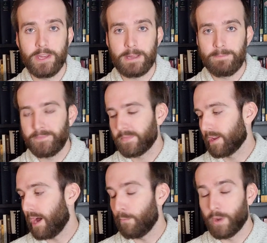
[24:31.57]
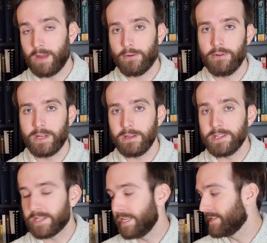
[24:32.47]
I think what I've heard, at
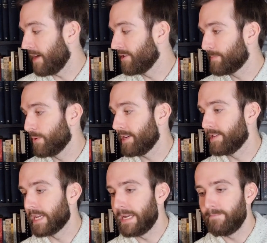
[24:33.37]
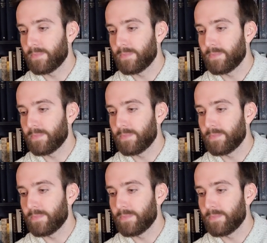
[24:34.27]
least, is that this book is